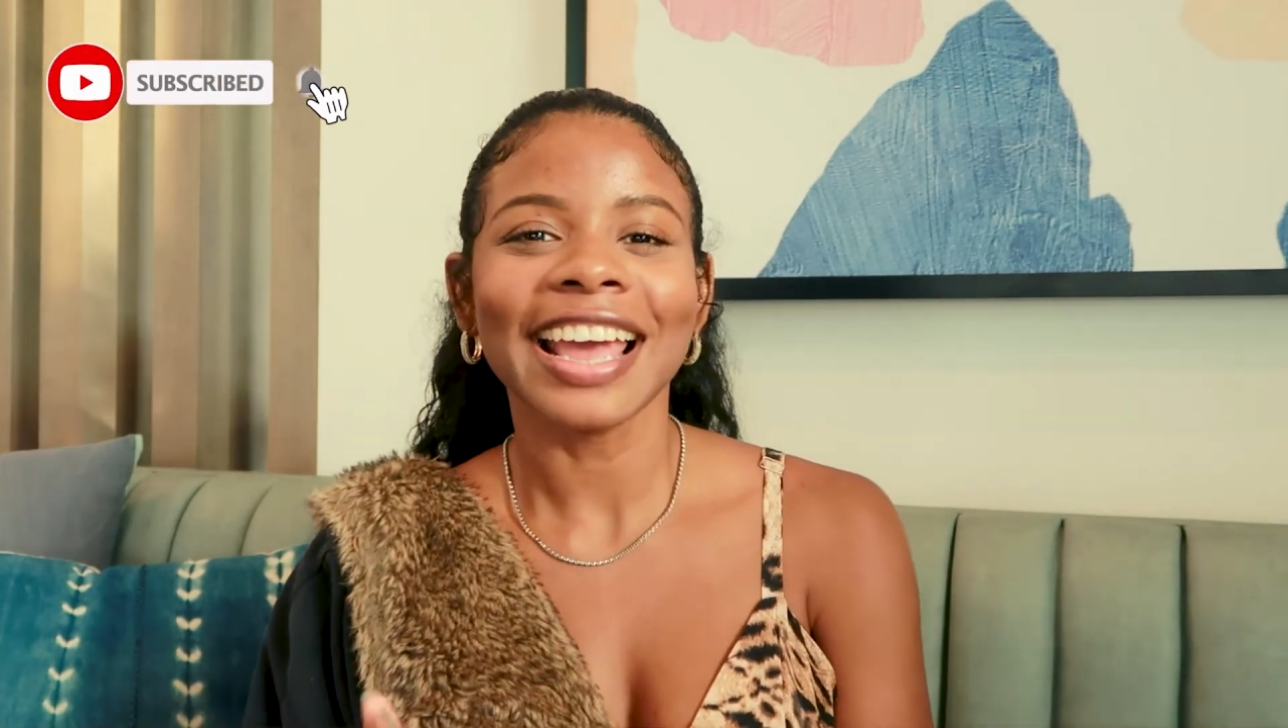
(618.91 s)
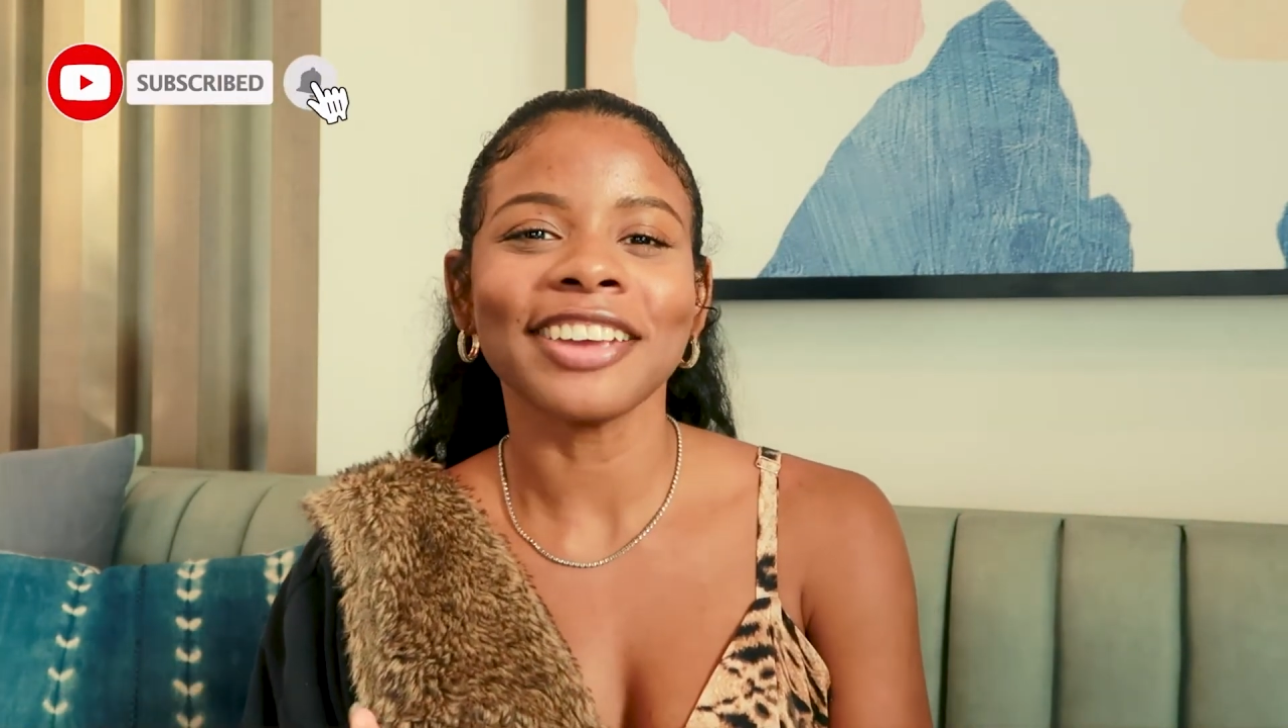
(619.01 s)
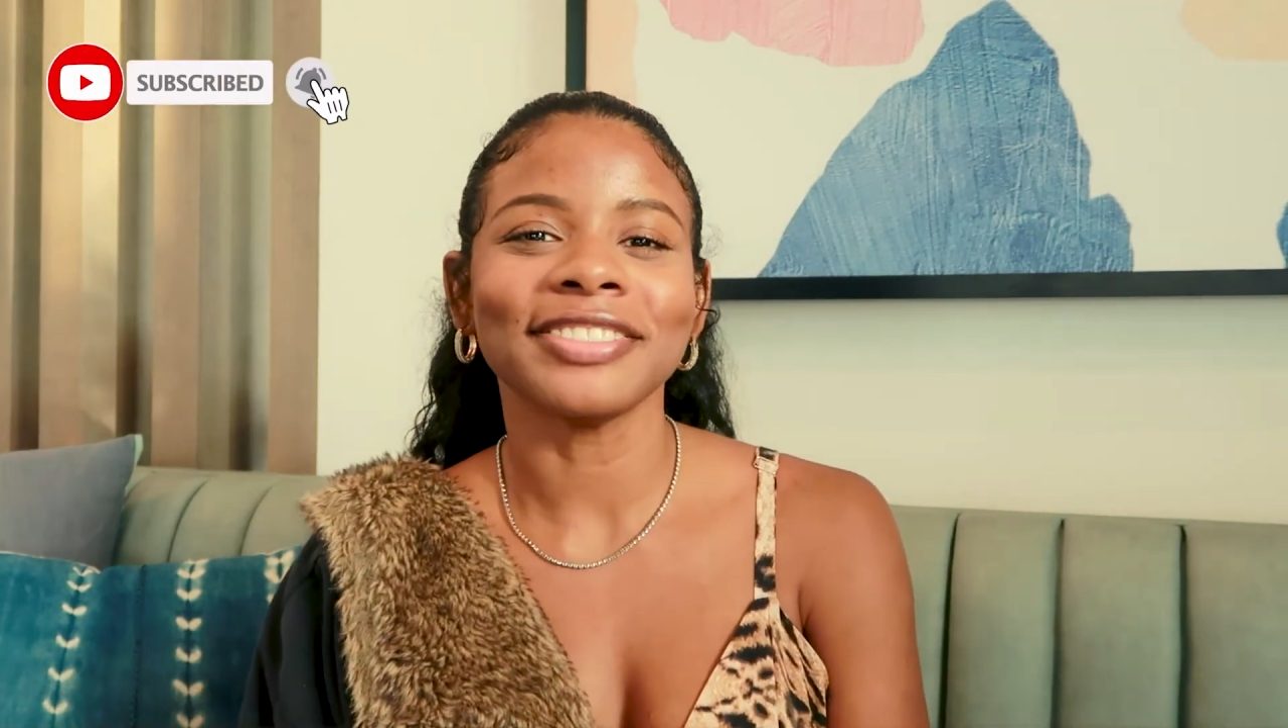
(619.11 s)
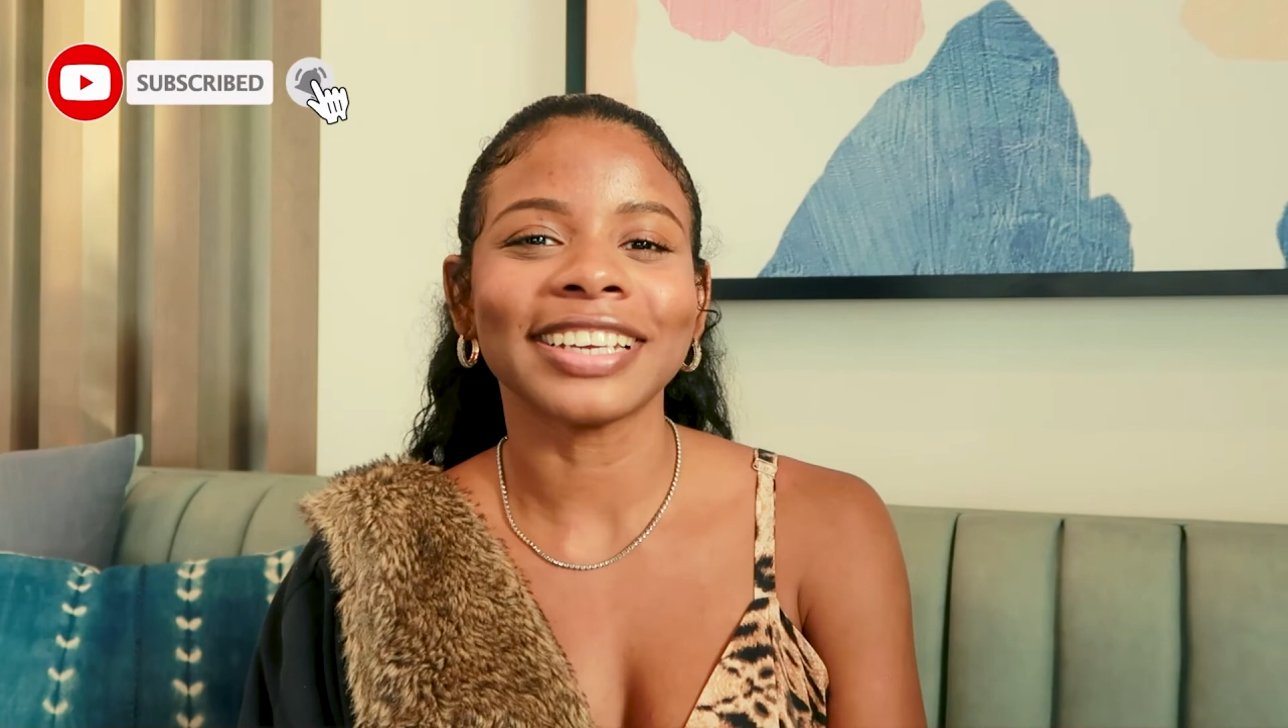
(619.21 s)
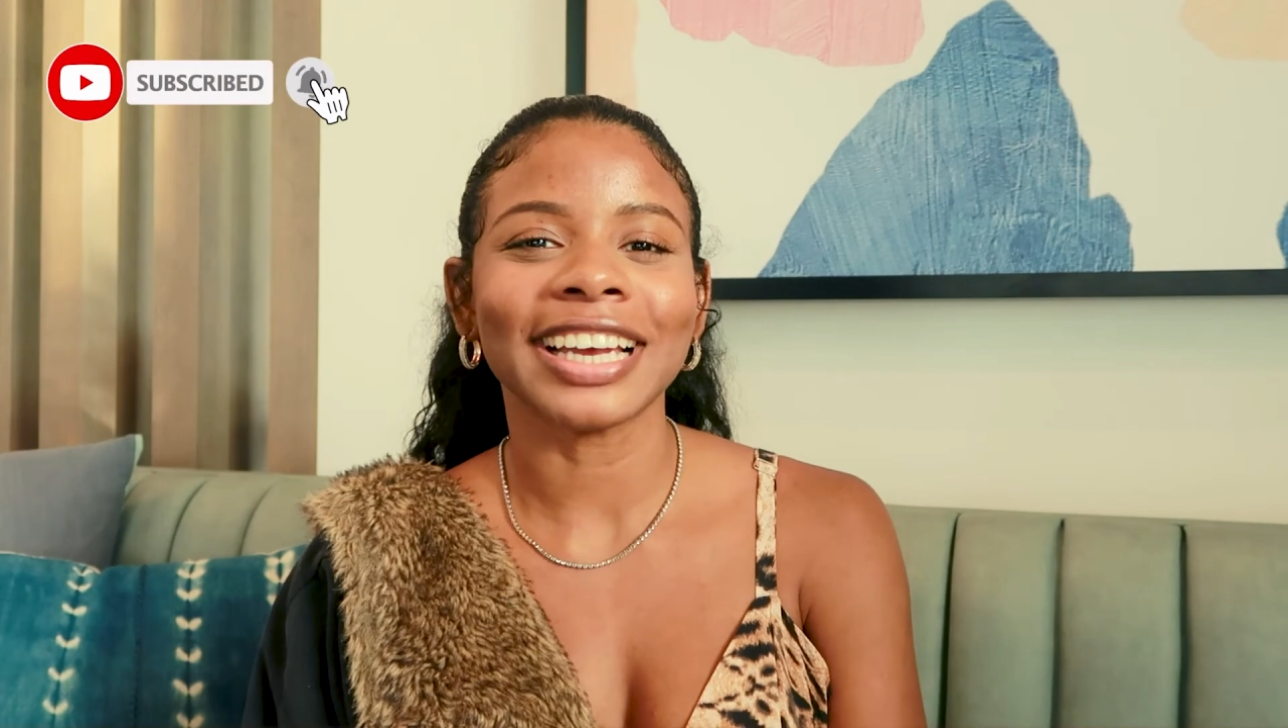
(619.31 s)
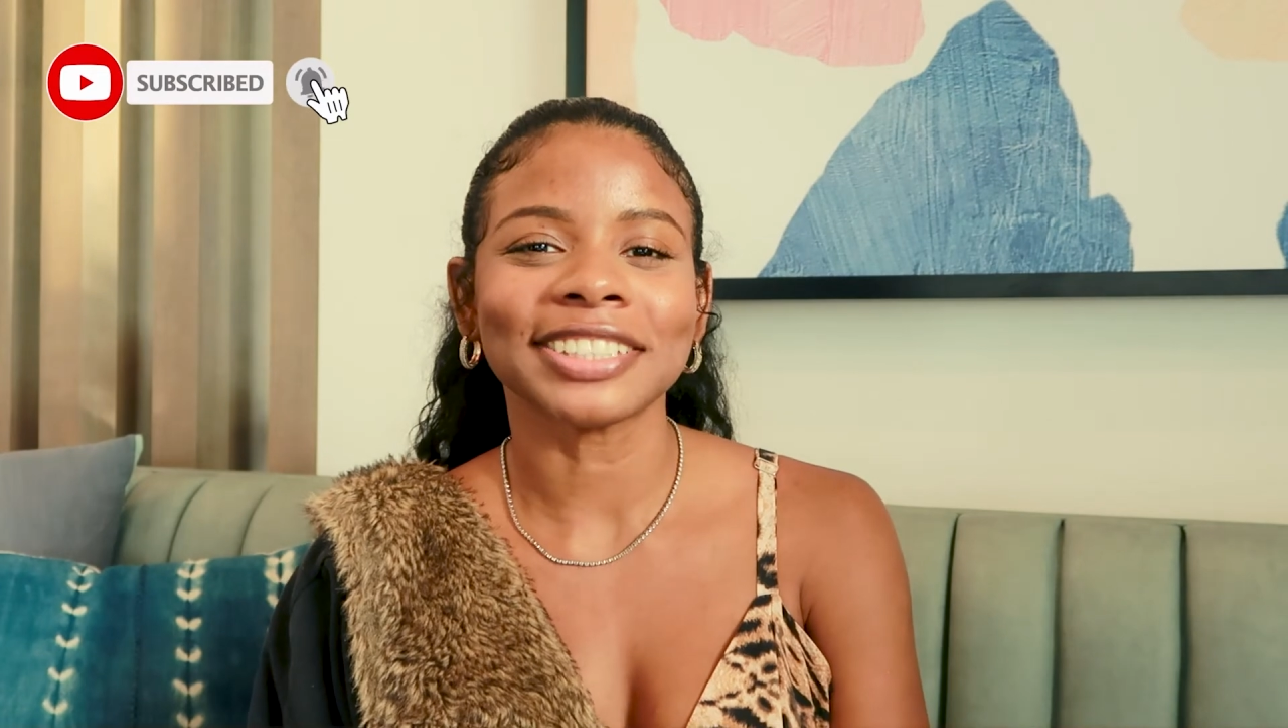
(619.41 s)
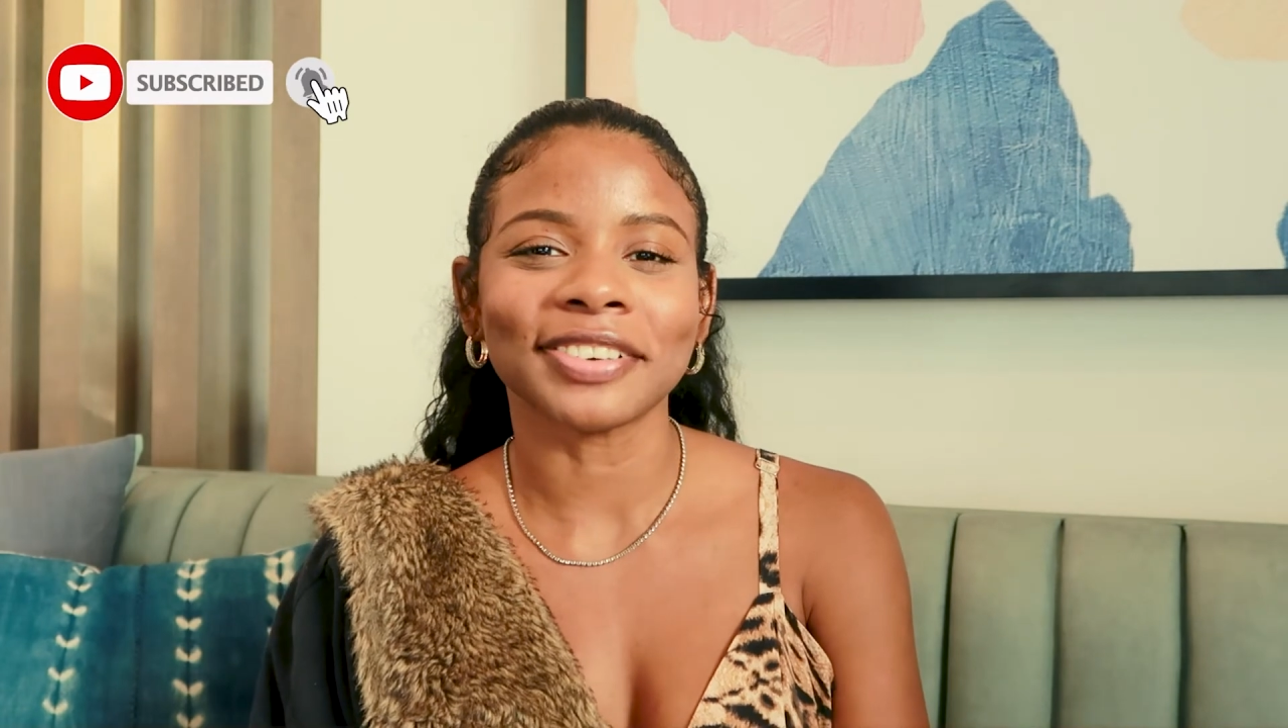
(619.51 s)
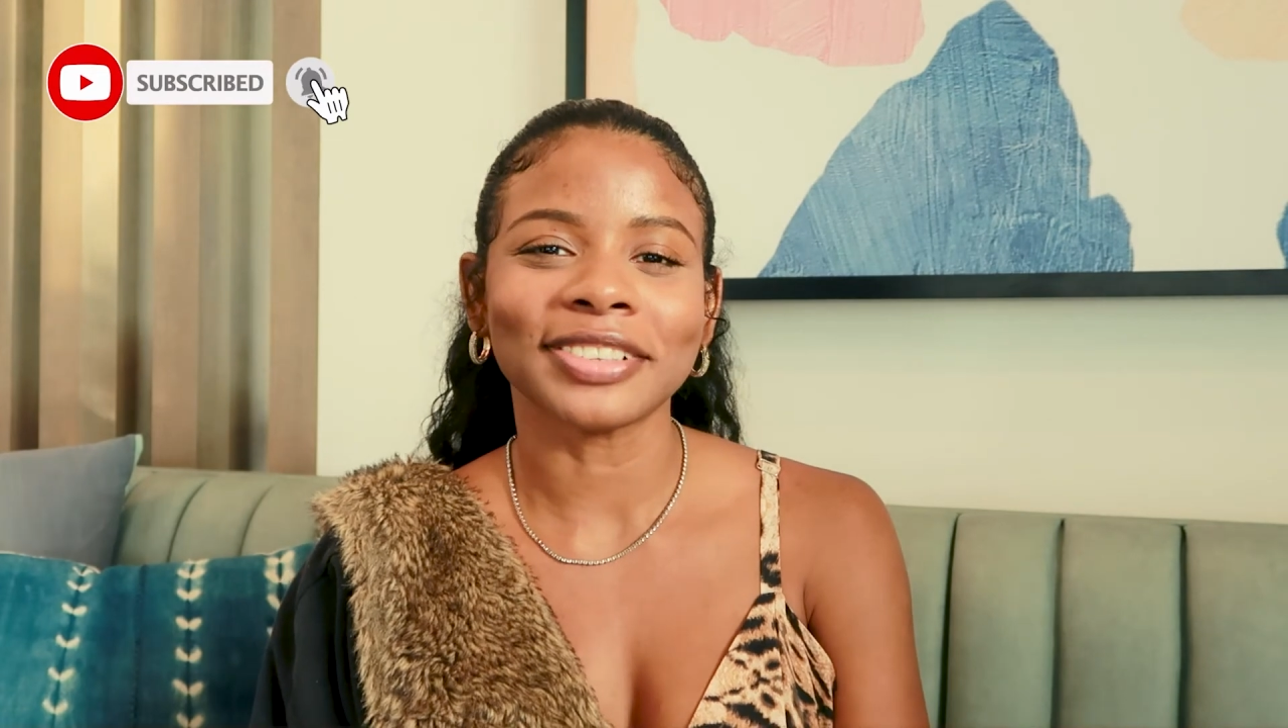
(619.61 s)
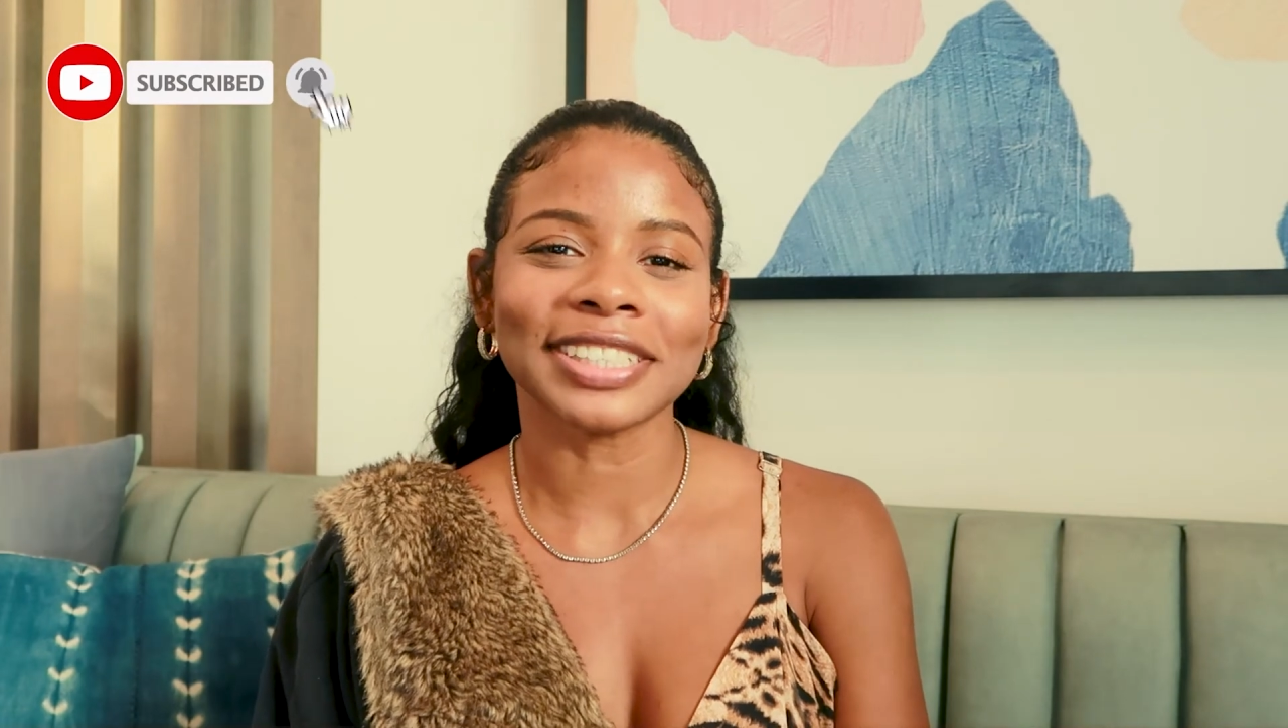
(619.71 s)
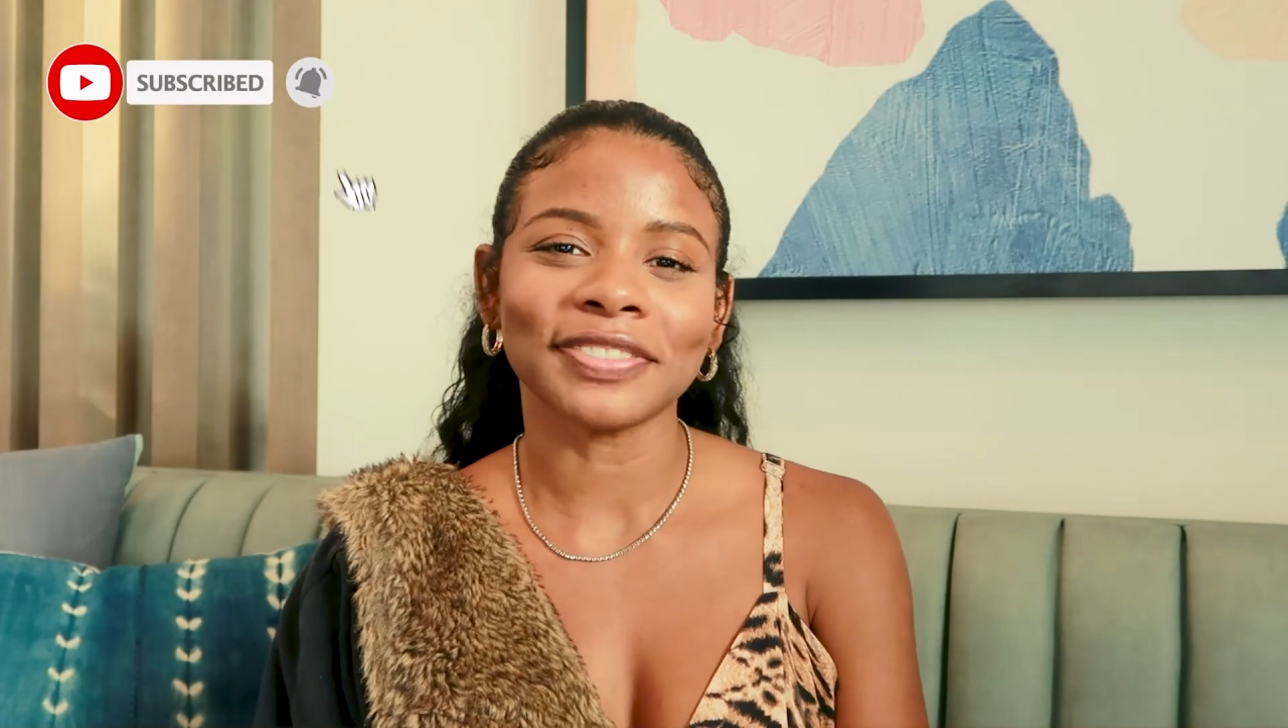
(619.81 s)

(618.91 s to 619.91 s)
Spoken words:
If you guys found this